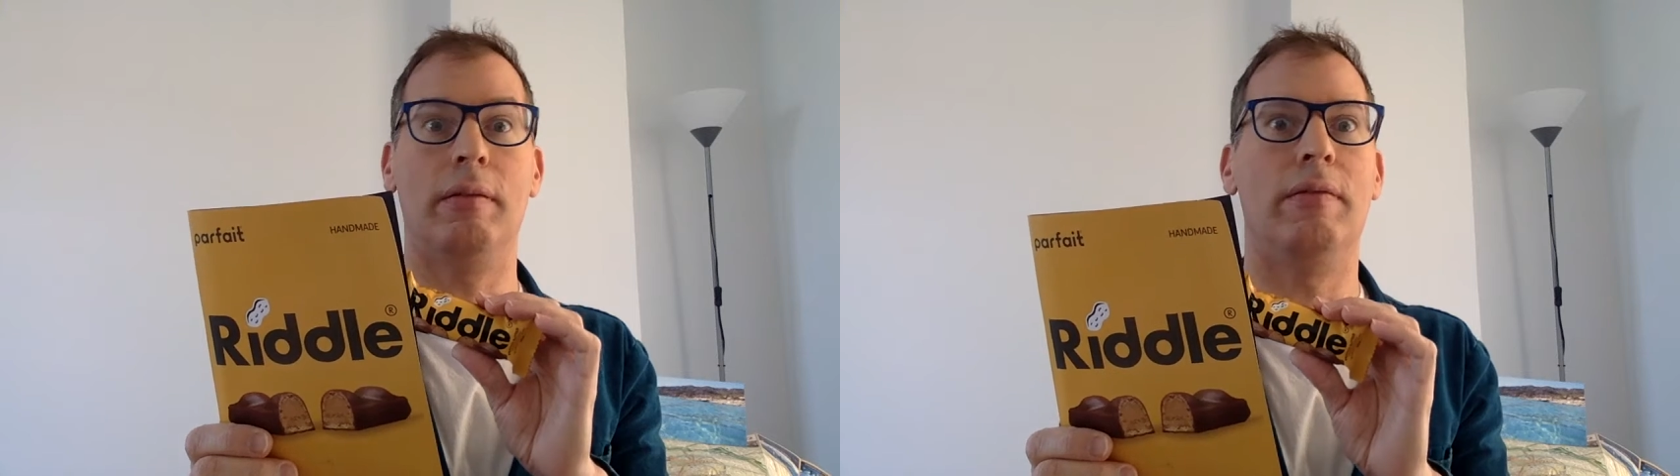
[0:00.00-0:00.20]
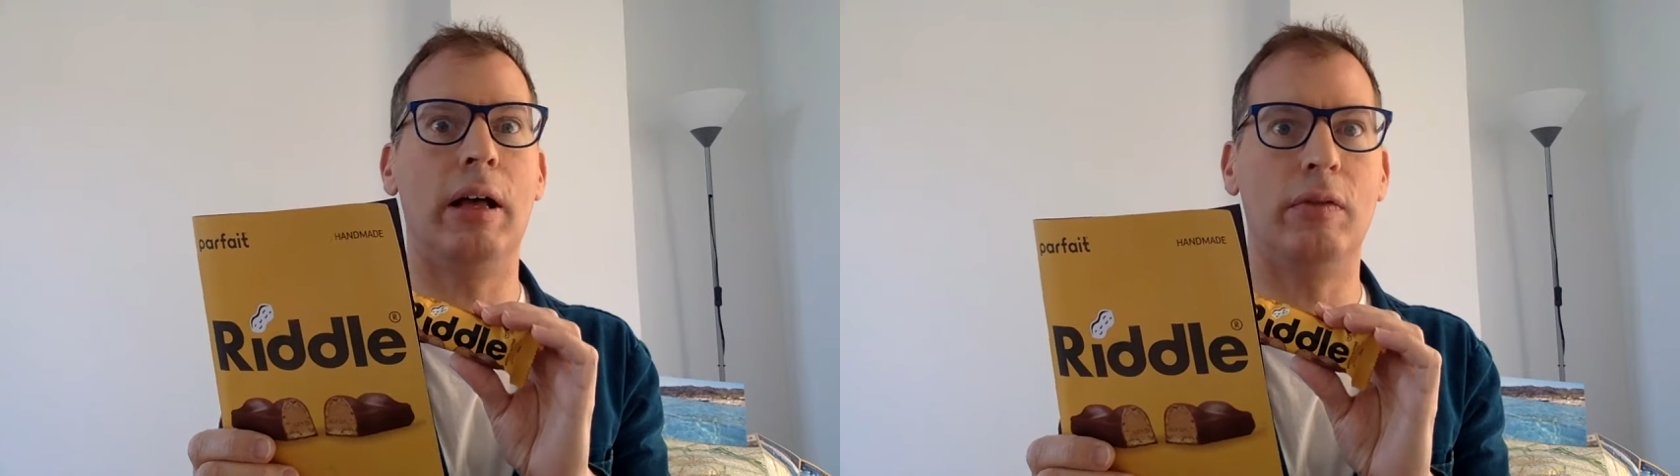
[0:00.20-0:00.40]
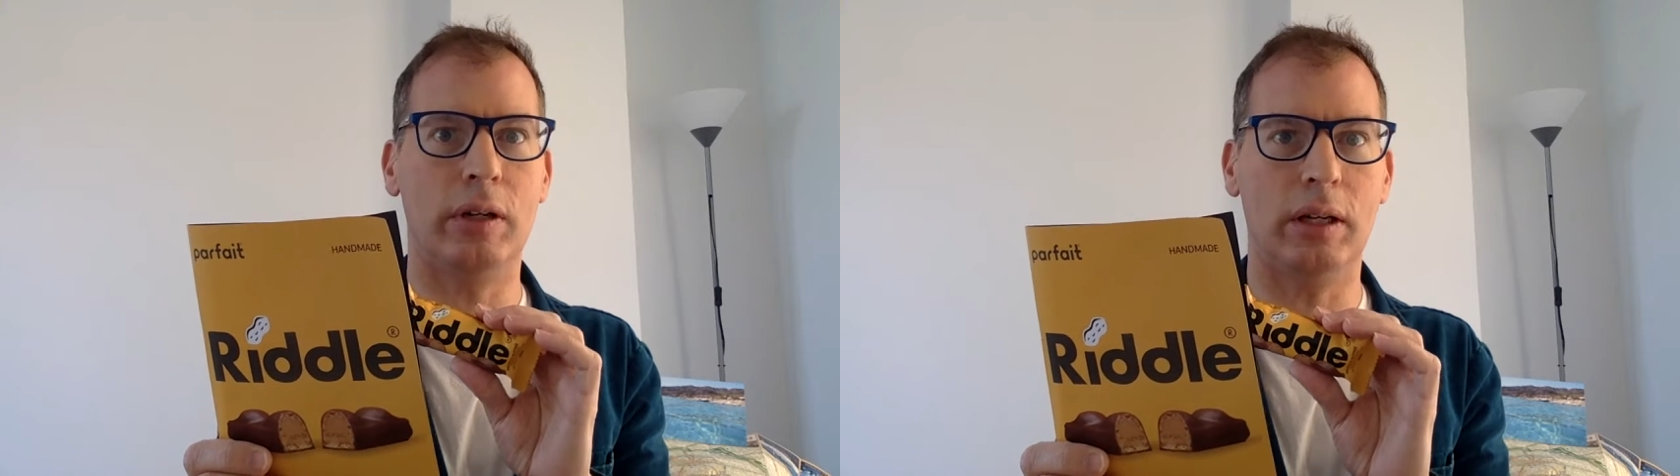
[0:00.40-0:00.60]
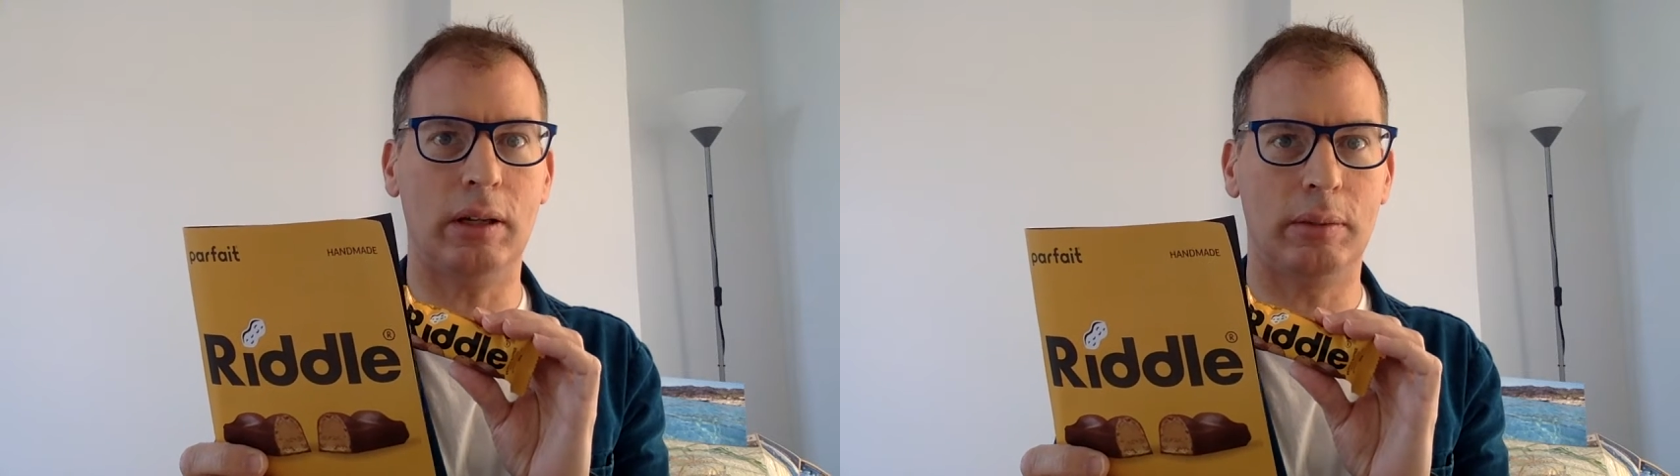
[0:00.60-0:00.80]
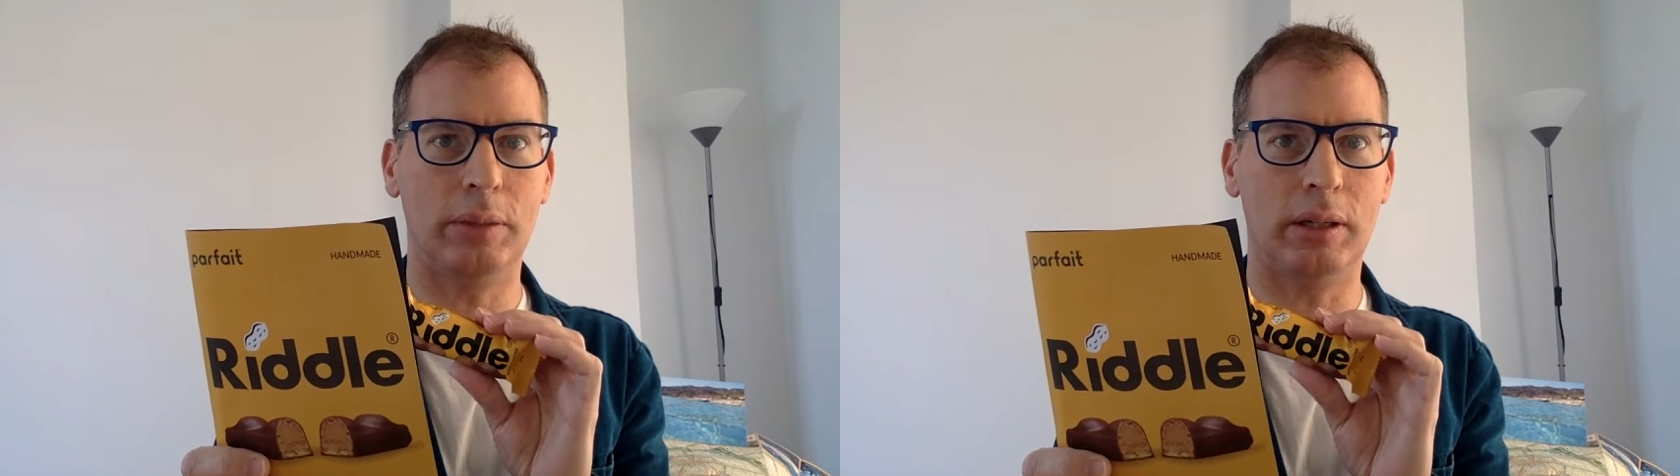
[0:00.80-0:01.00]
velvety
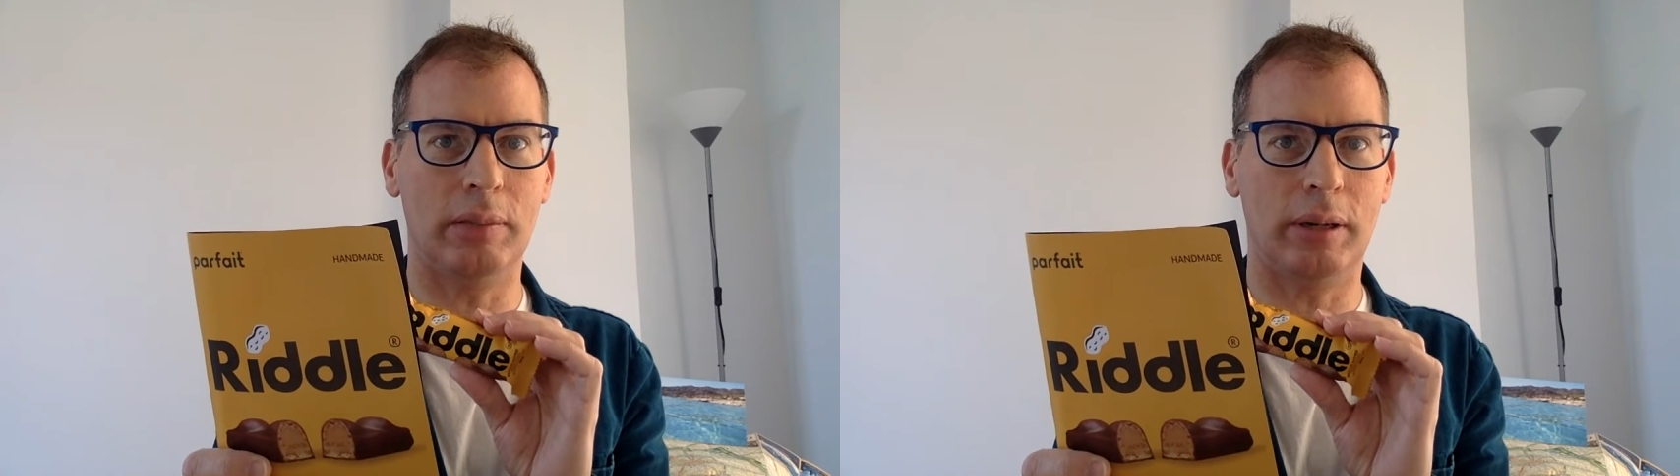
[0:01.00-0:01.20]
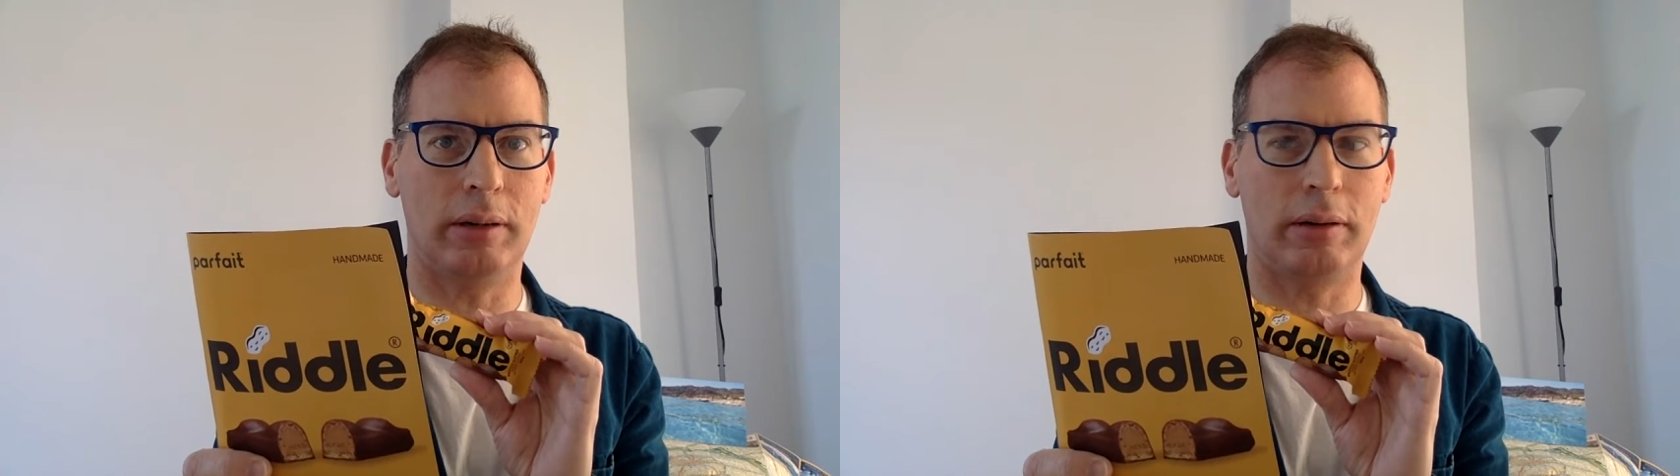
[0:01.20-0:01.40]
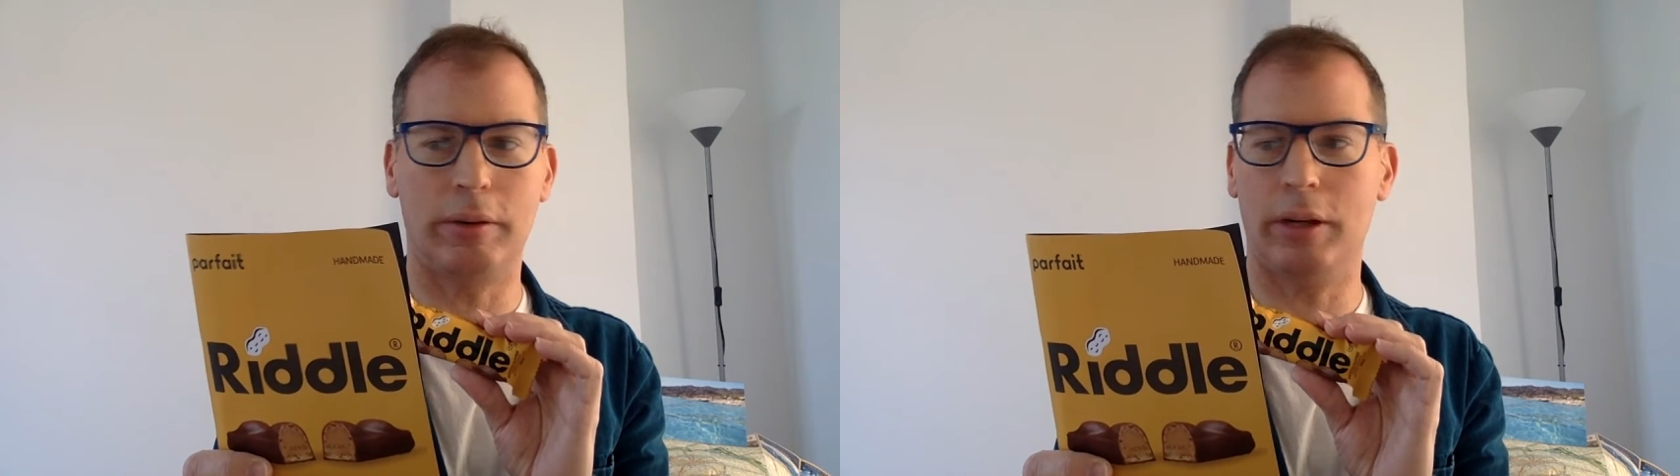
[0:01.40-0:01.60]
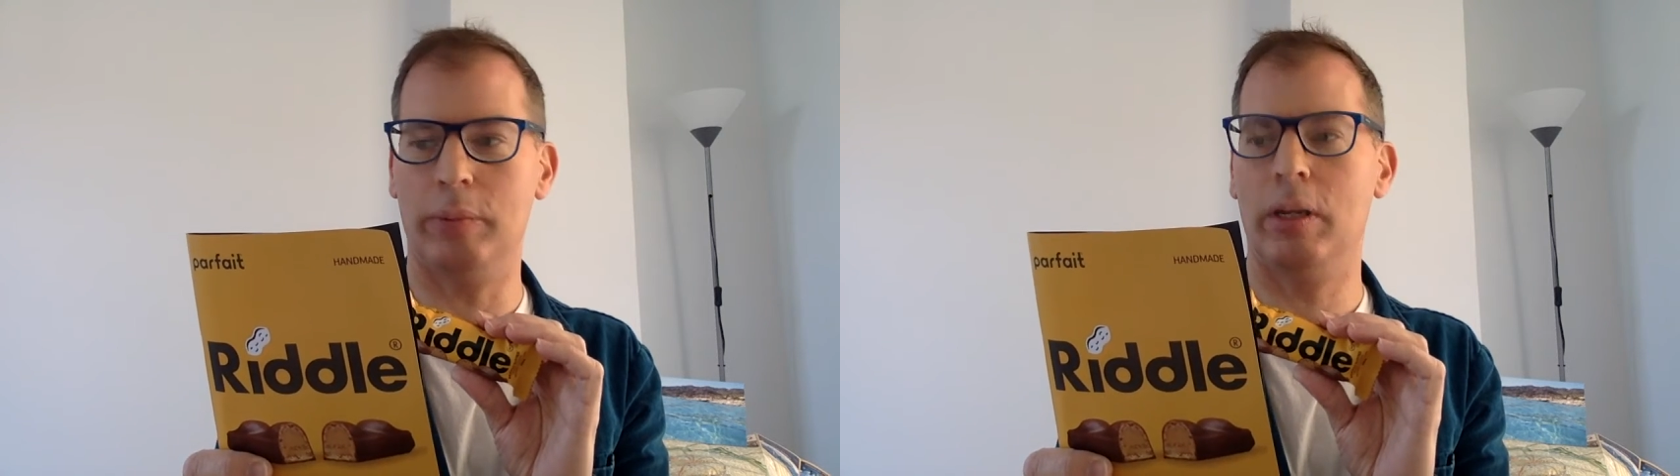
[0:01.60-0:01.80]
peanut butter cream,